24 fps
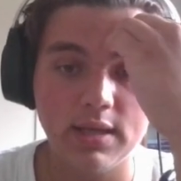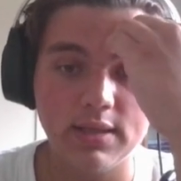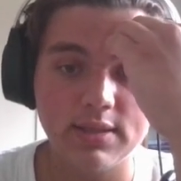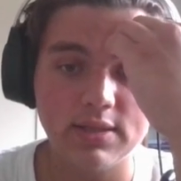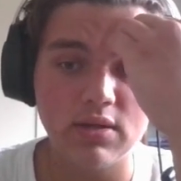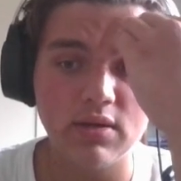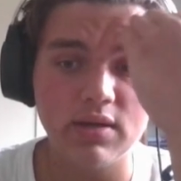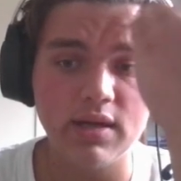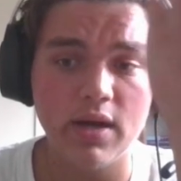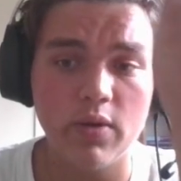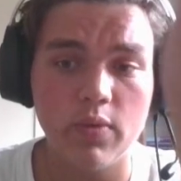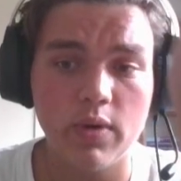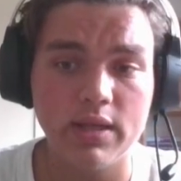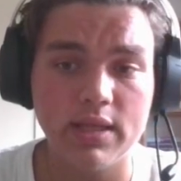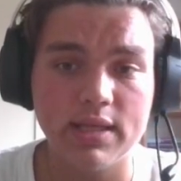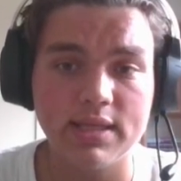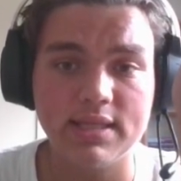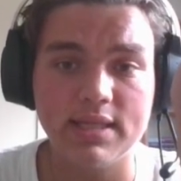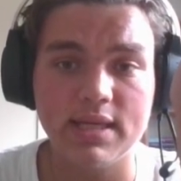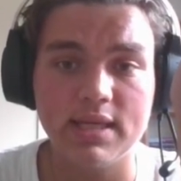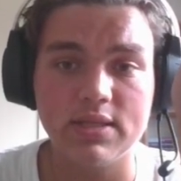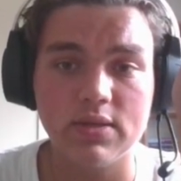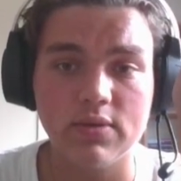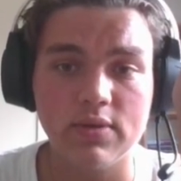So Caruana
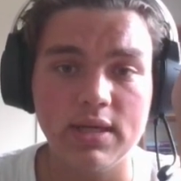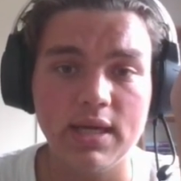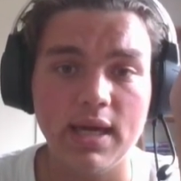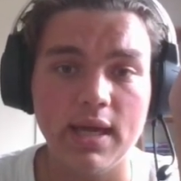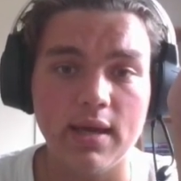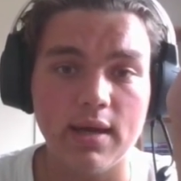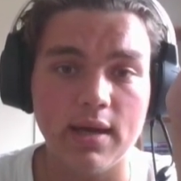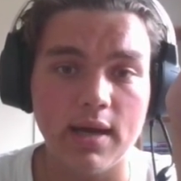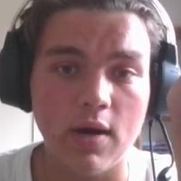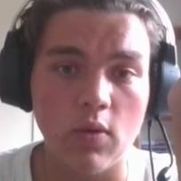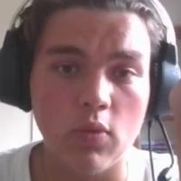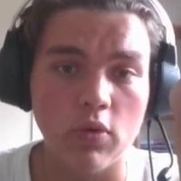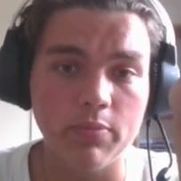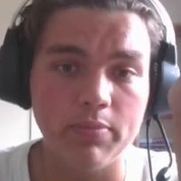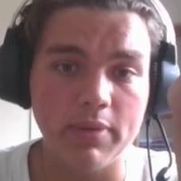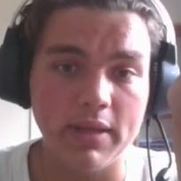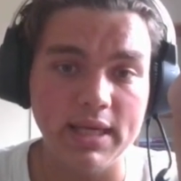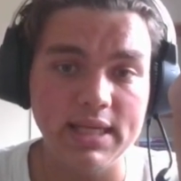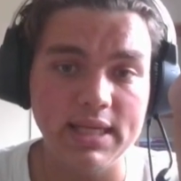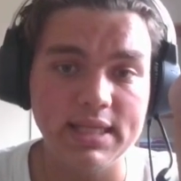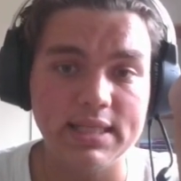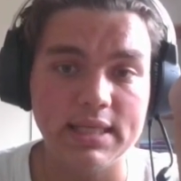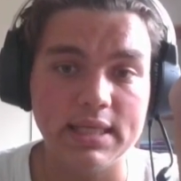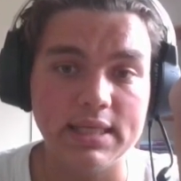says, okay, I won't
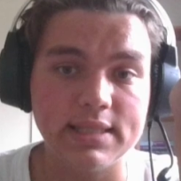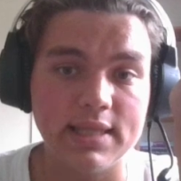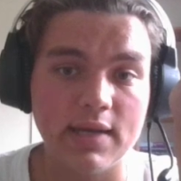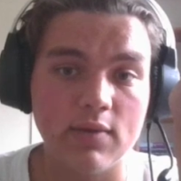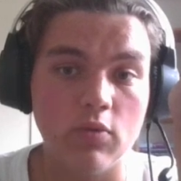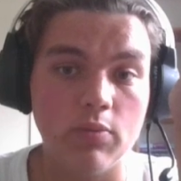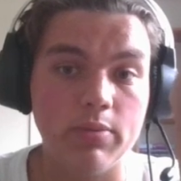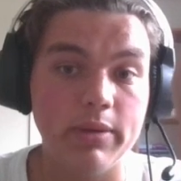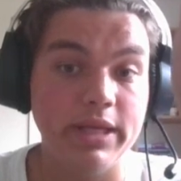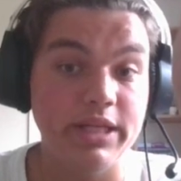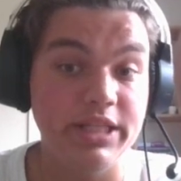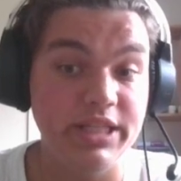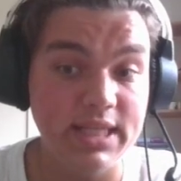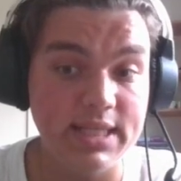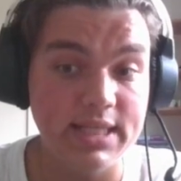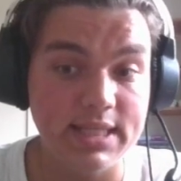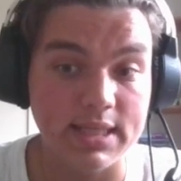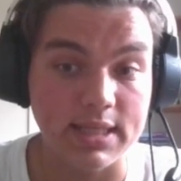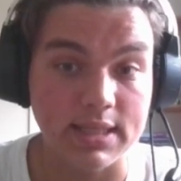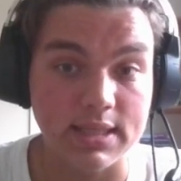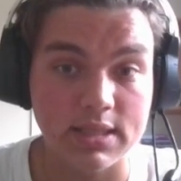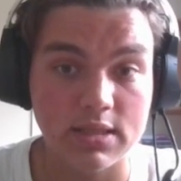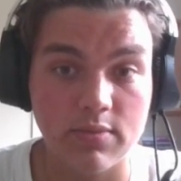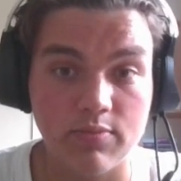play e6, I will play
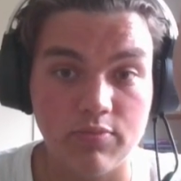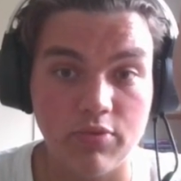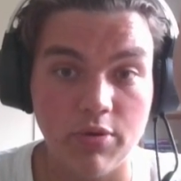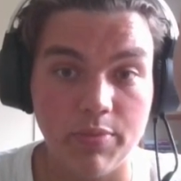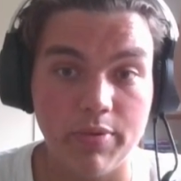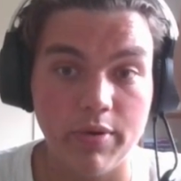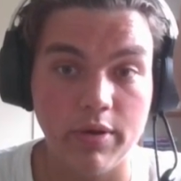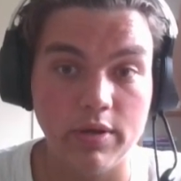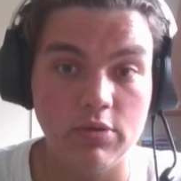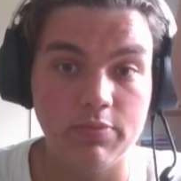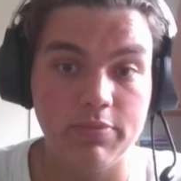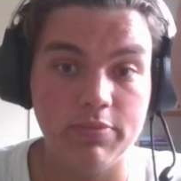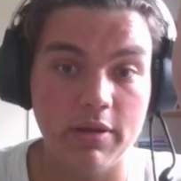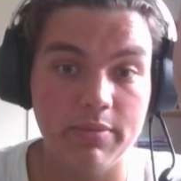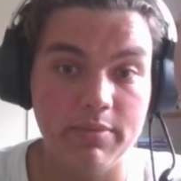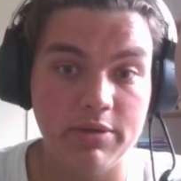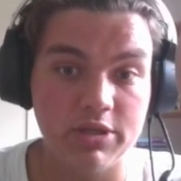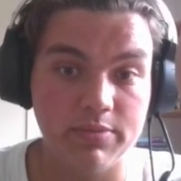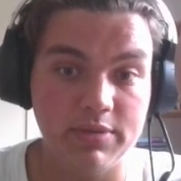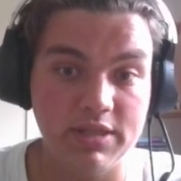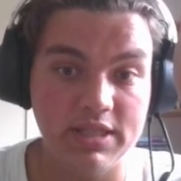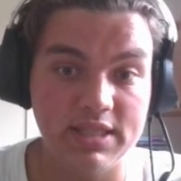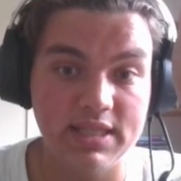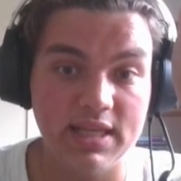g6, preparing to play
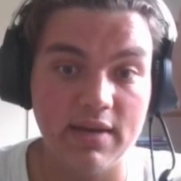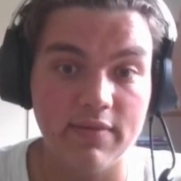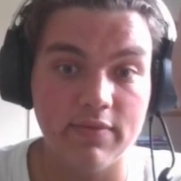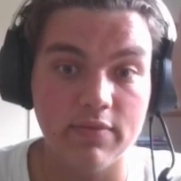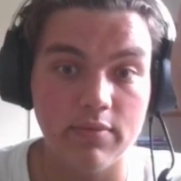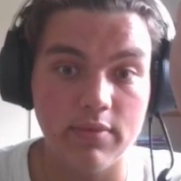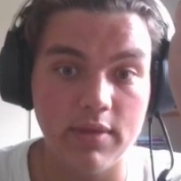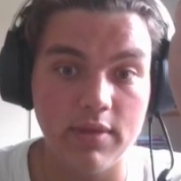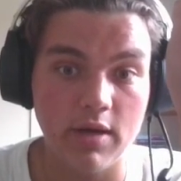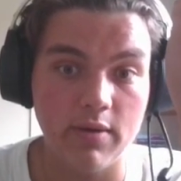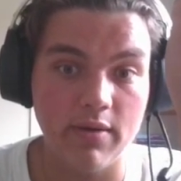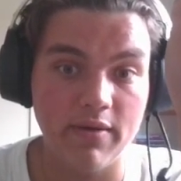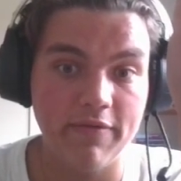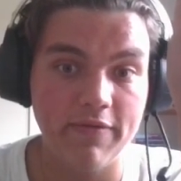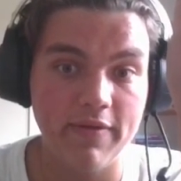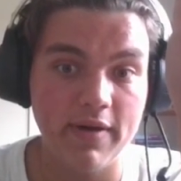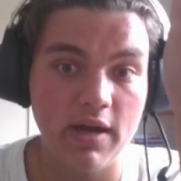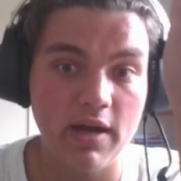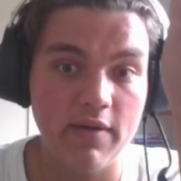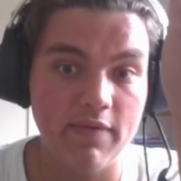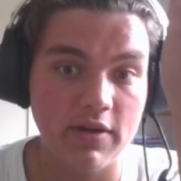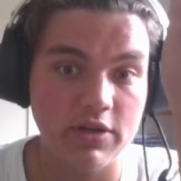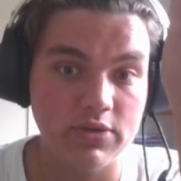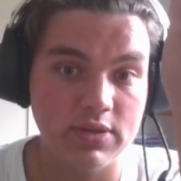bishop g7. Now
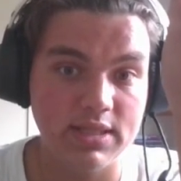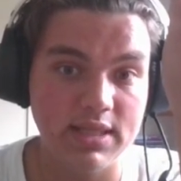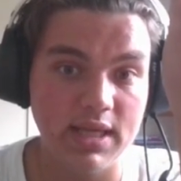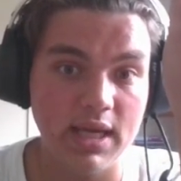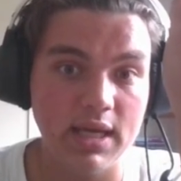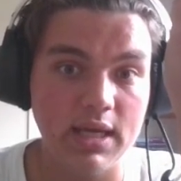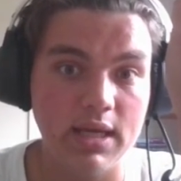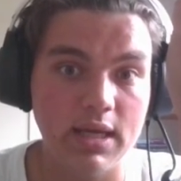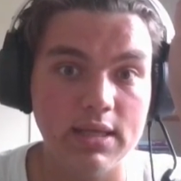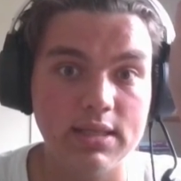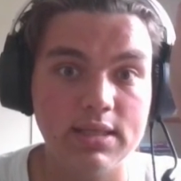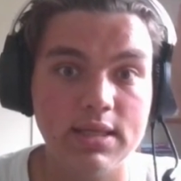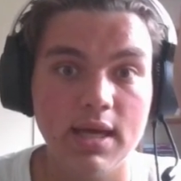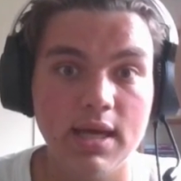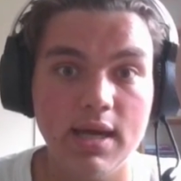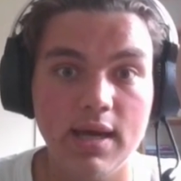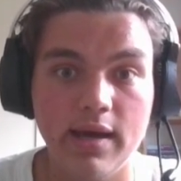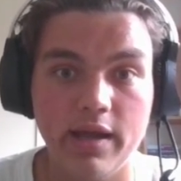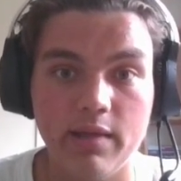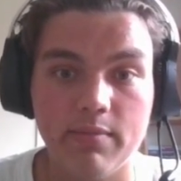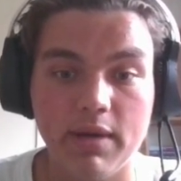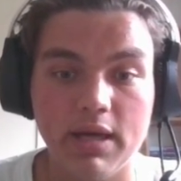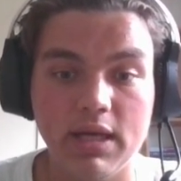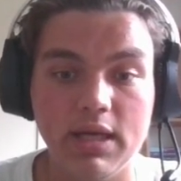f5, I just take it,
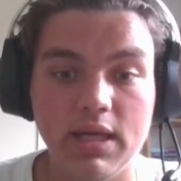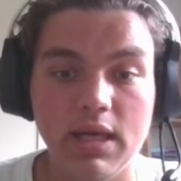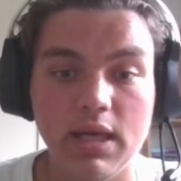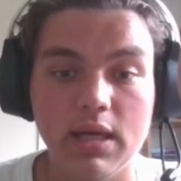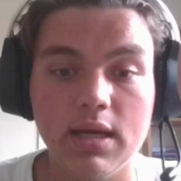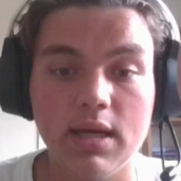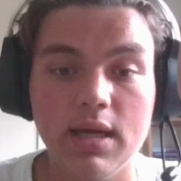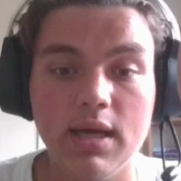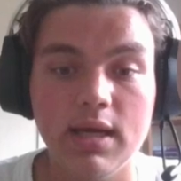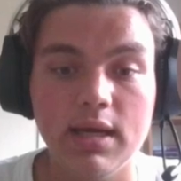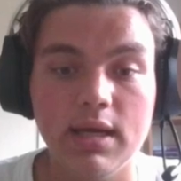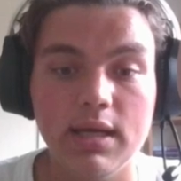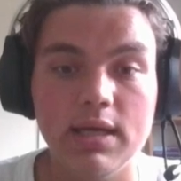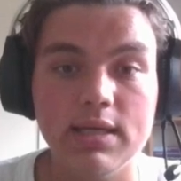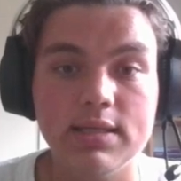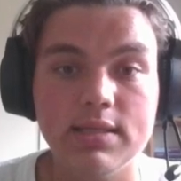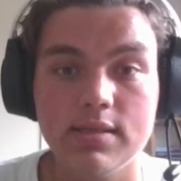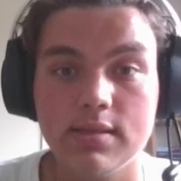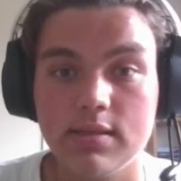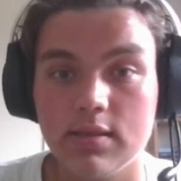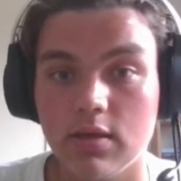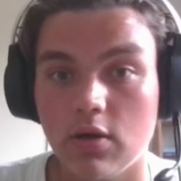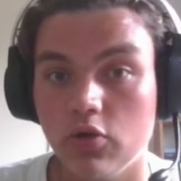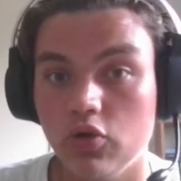and my king
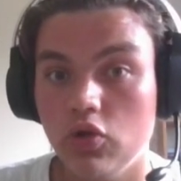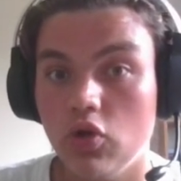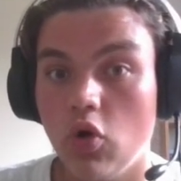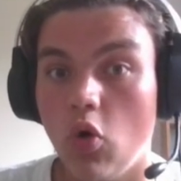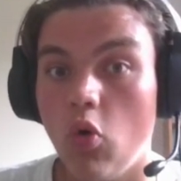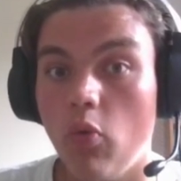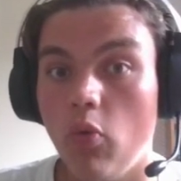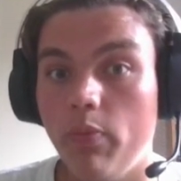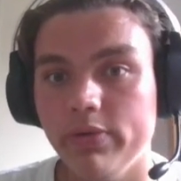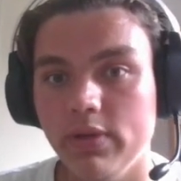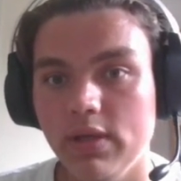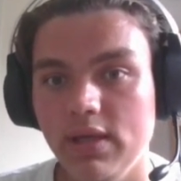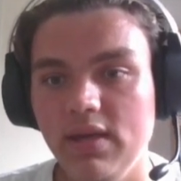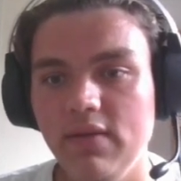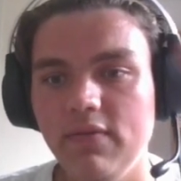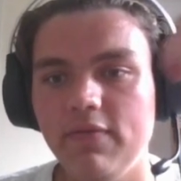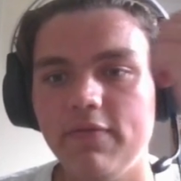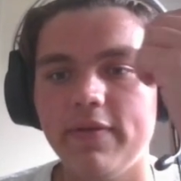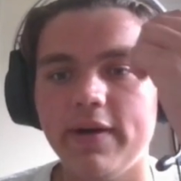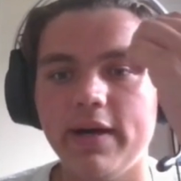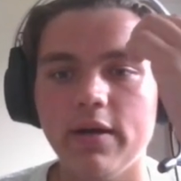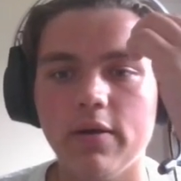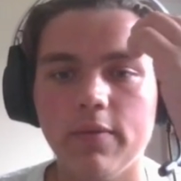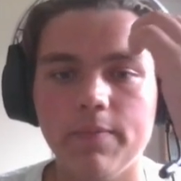isn't on an open
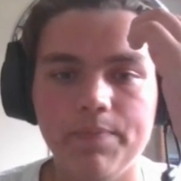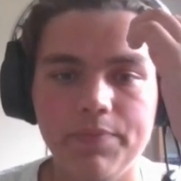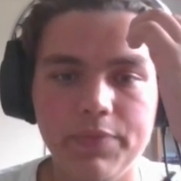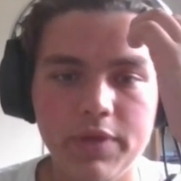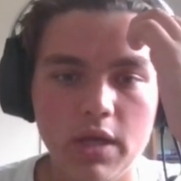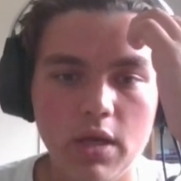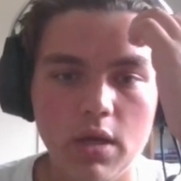e-file.